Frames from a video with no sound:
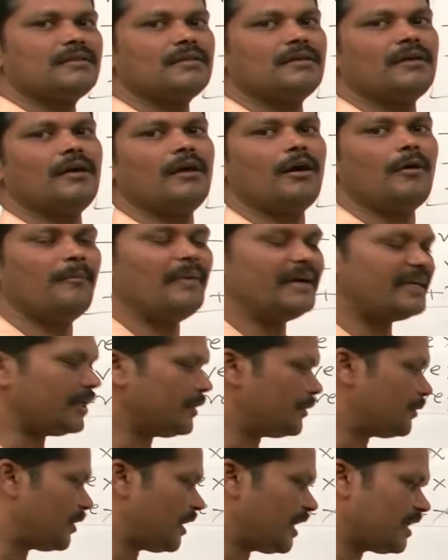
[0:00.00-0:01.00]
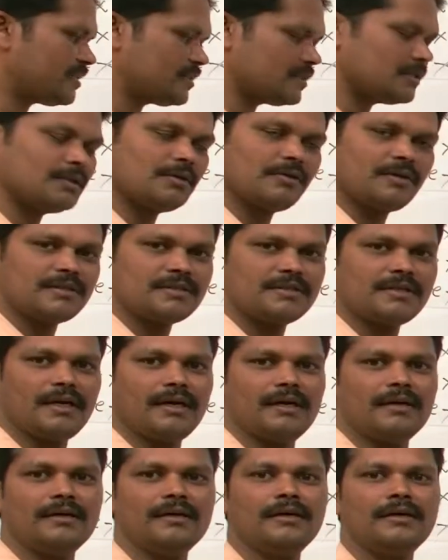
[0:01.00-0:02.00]
better to take 0 is
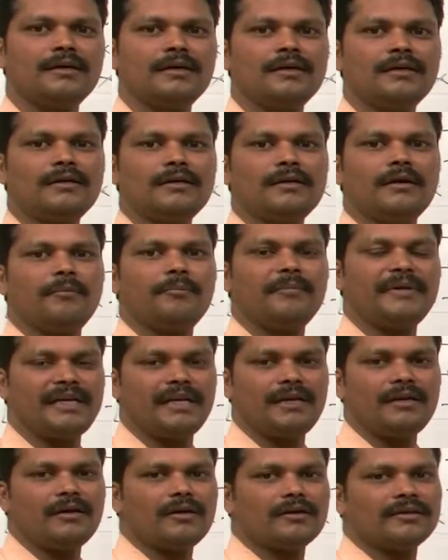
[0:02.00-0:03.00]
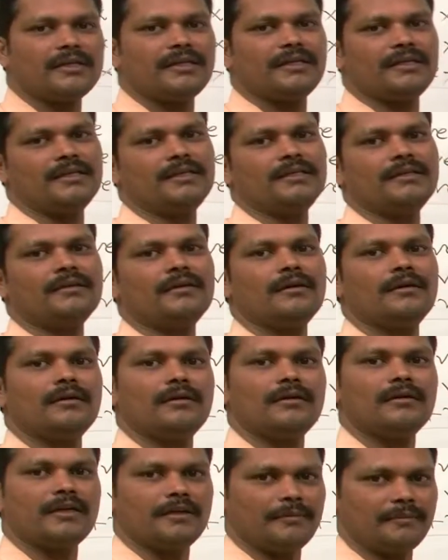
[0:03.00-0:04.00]
the middle on the
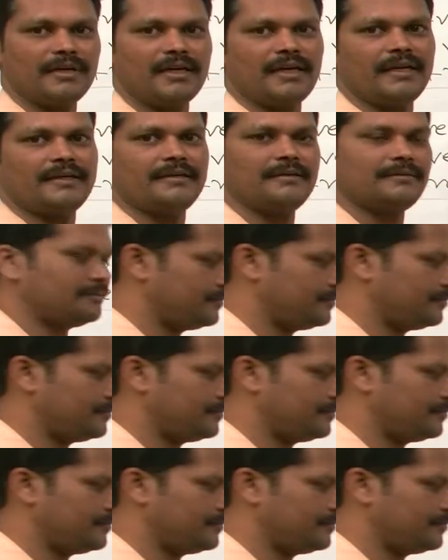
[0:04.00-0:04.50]
number line.